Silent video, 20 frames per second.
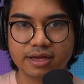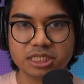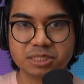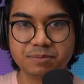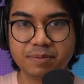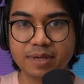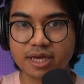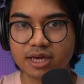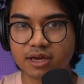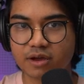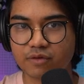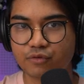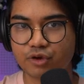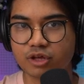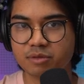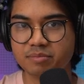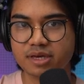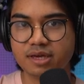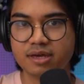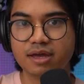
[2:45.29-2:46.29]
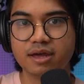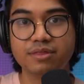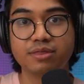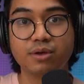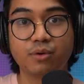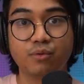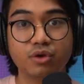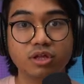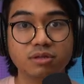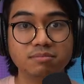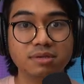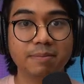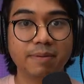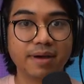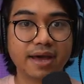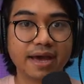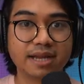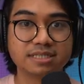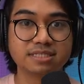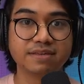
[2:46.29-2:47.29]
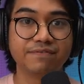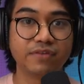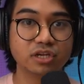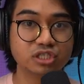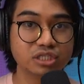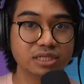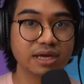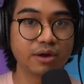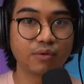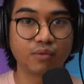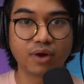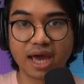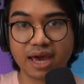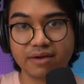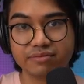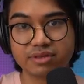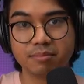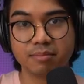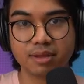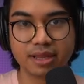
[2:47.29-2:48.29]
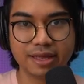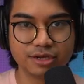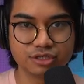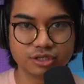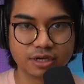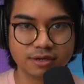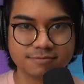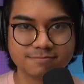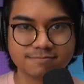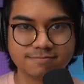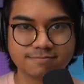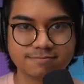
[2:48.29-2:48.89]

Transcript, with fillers: Speaking of Realme, the Realme Pad has officially arrived in Malaysia.